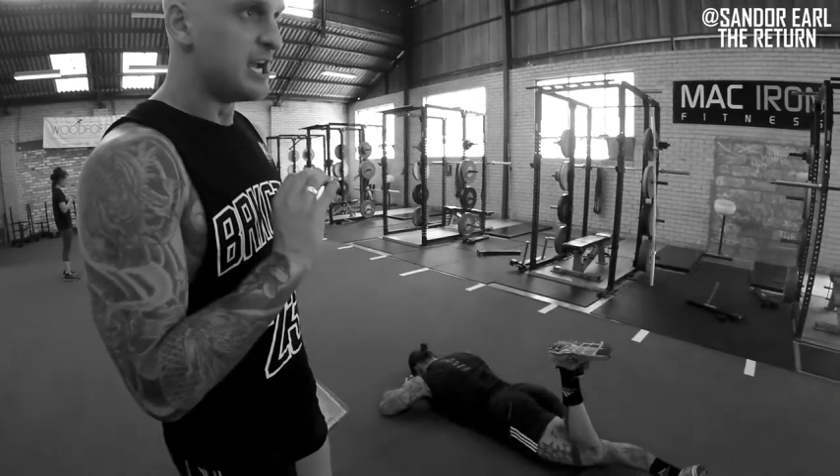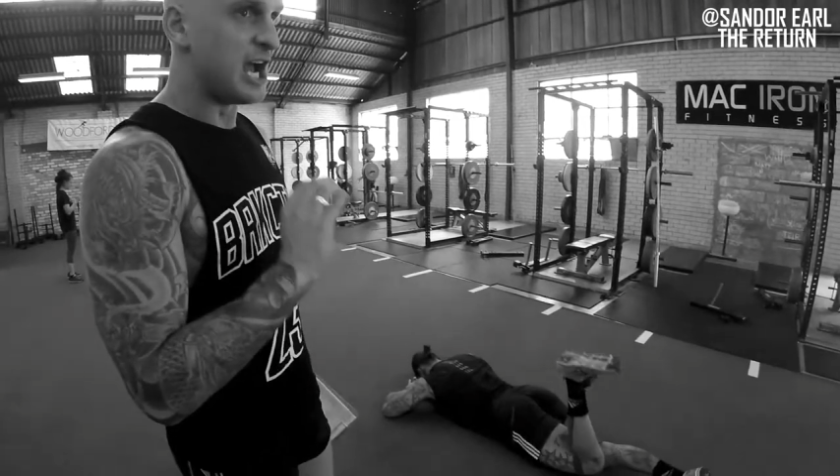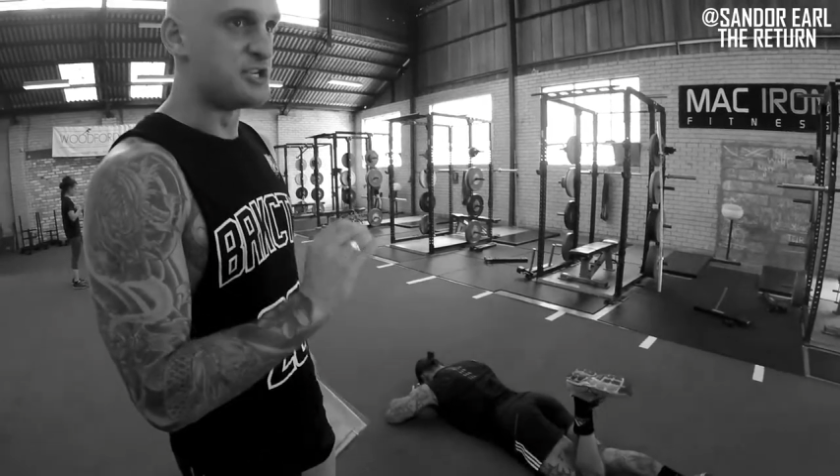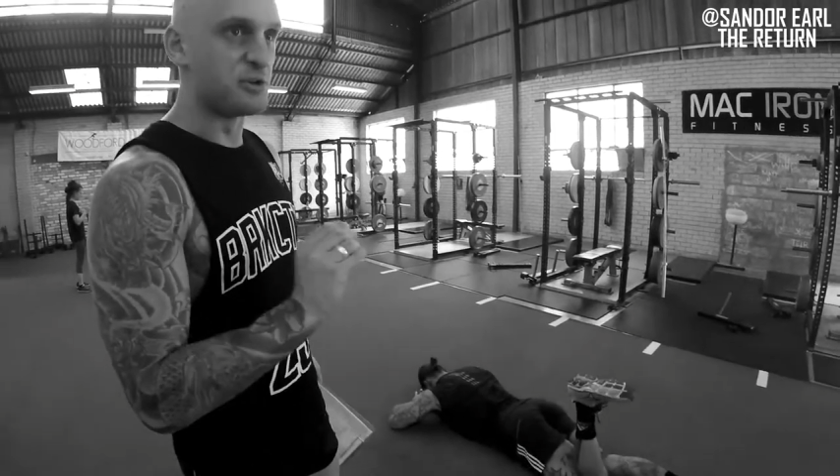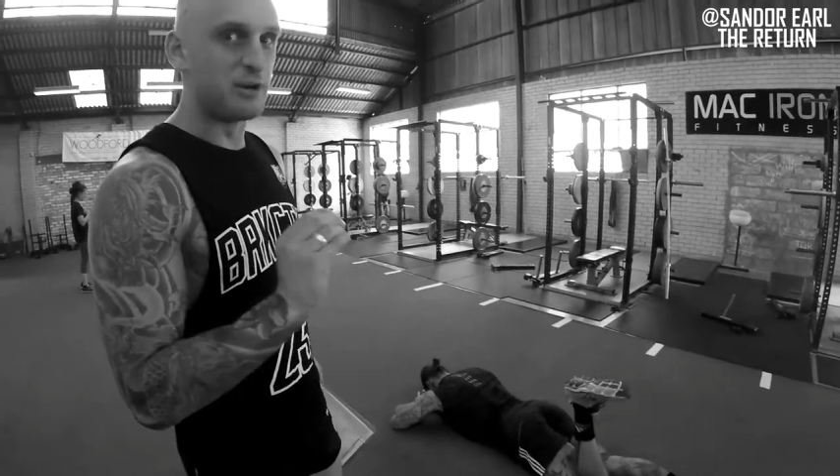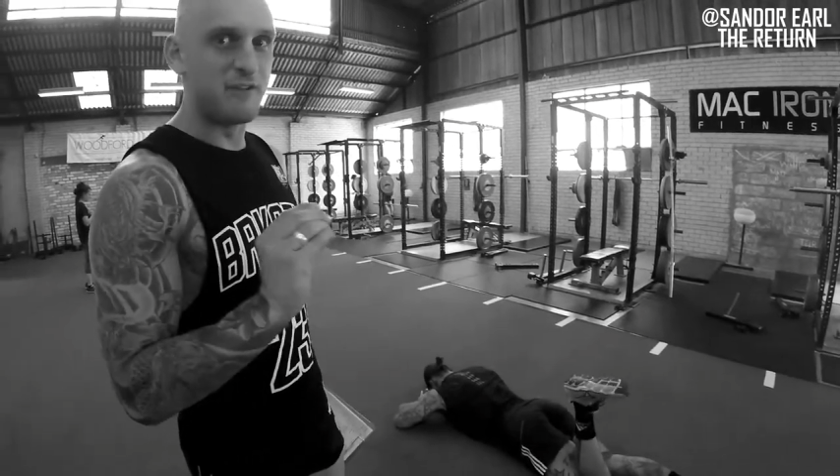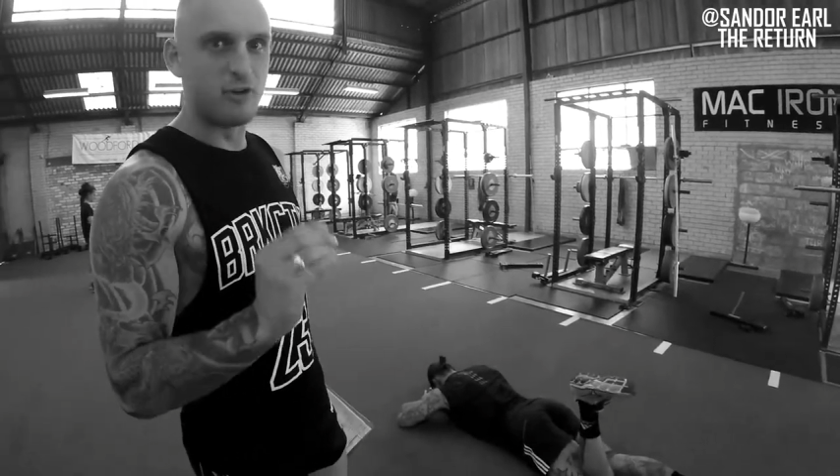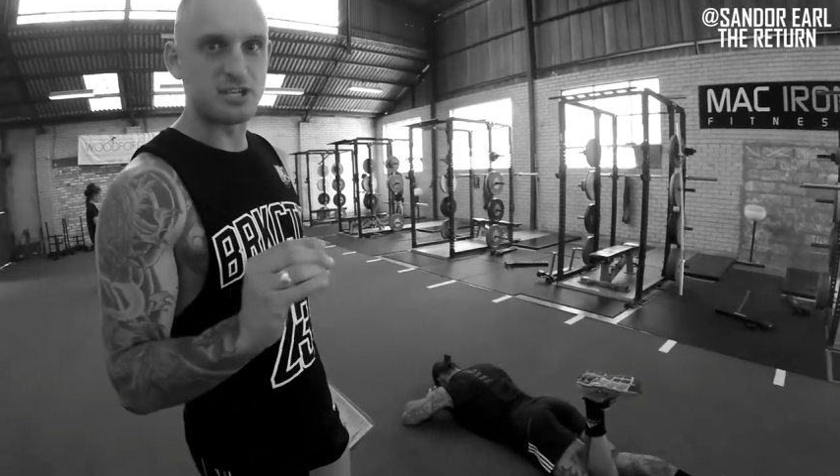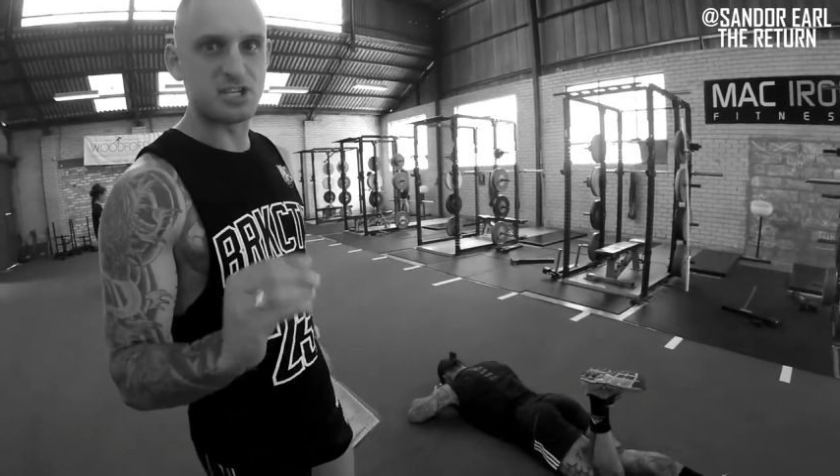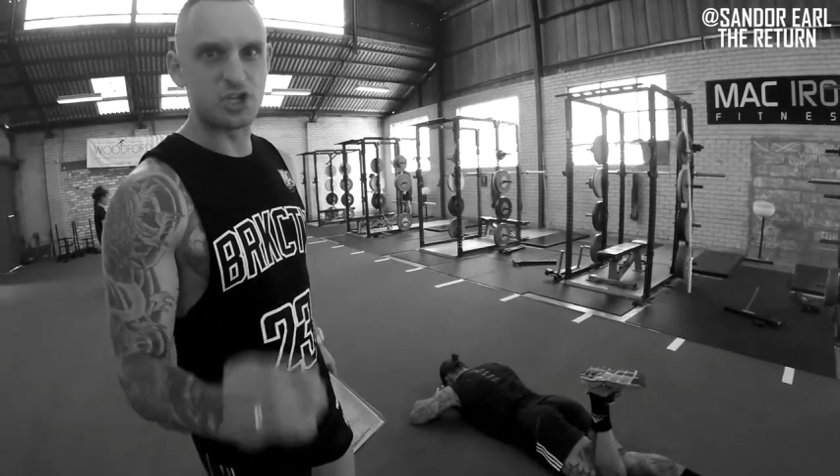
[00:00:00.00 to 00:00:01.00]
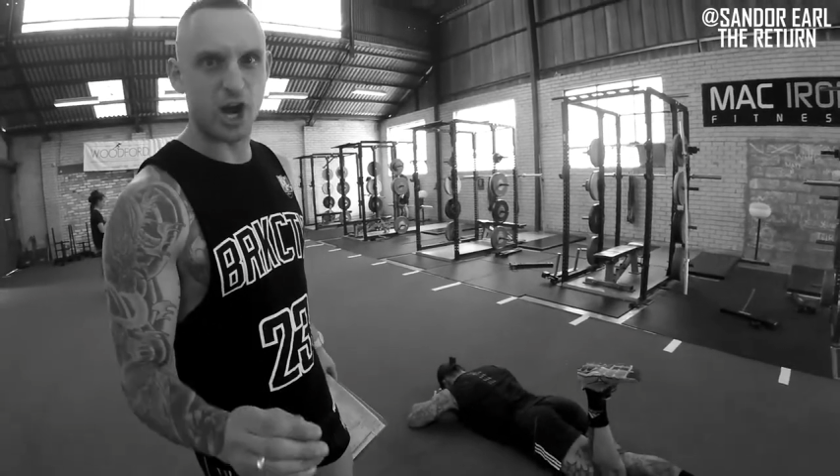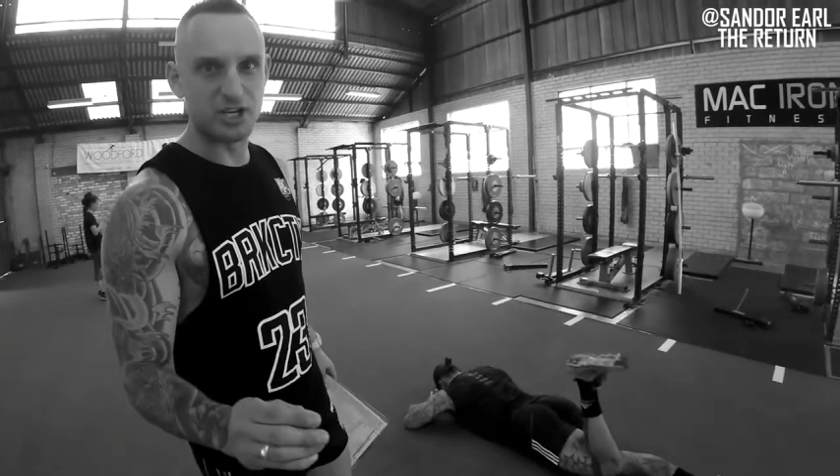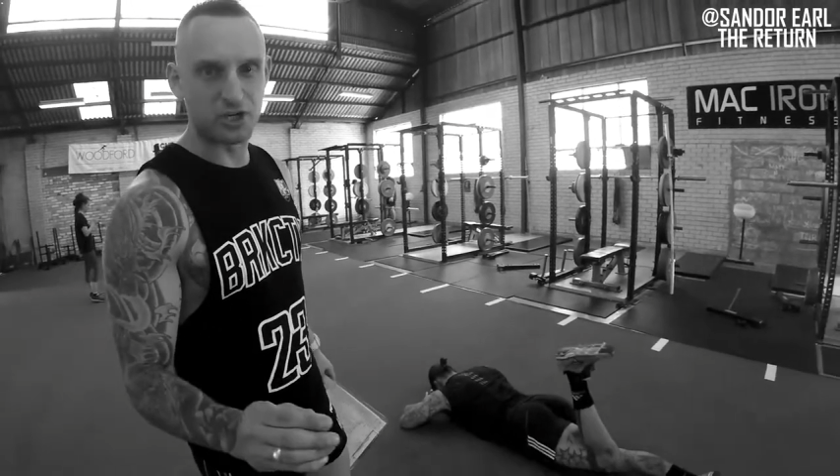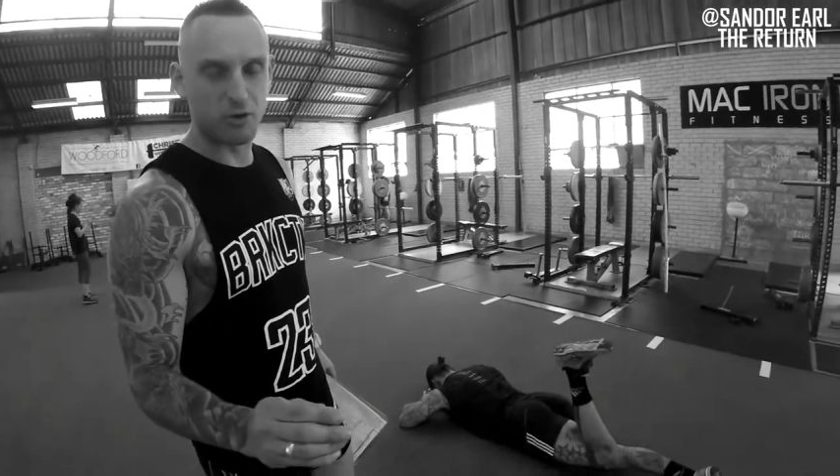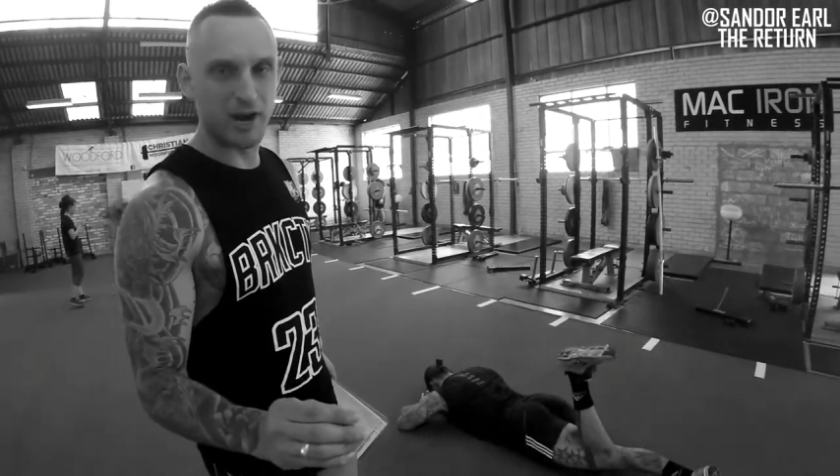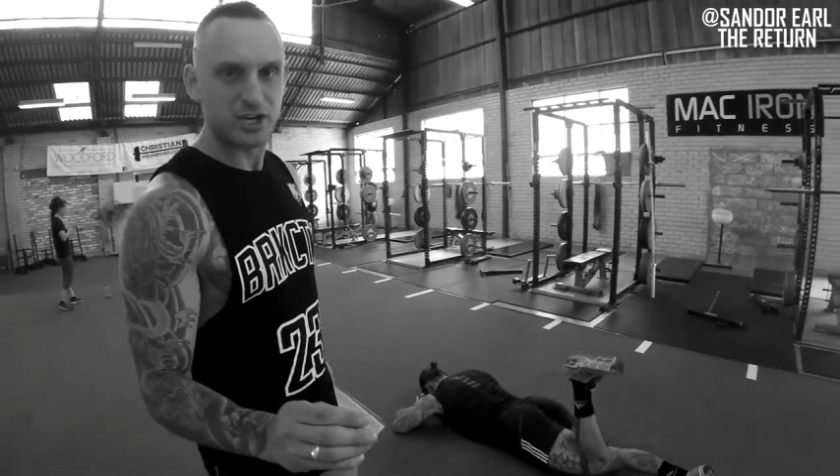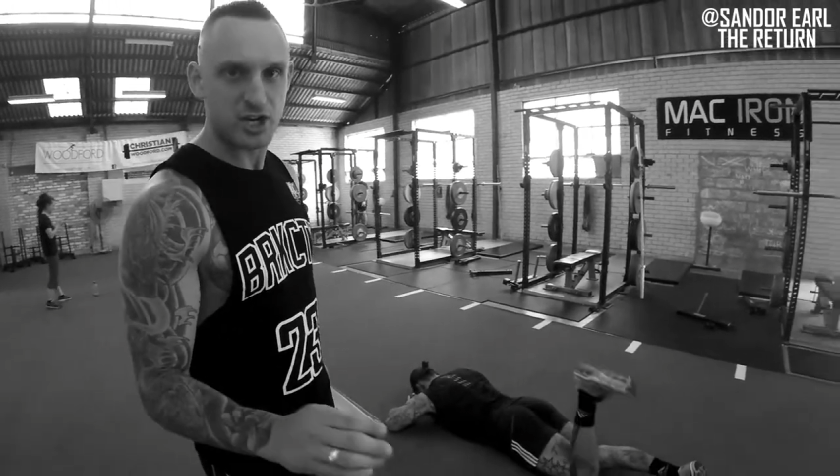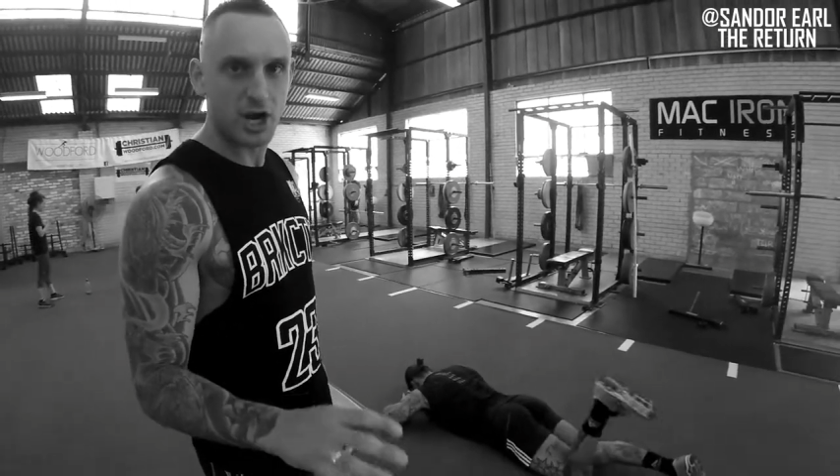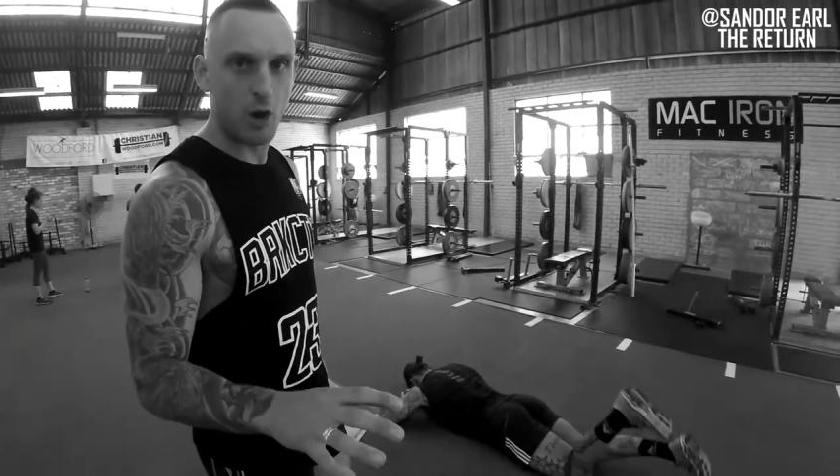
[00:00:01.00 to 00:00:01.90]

agility versus change of direction.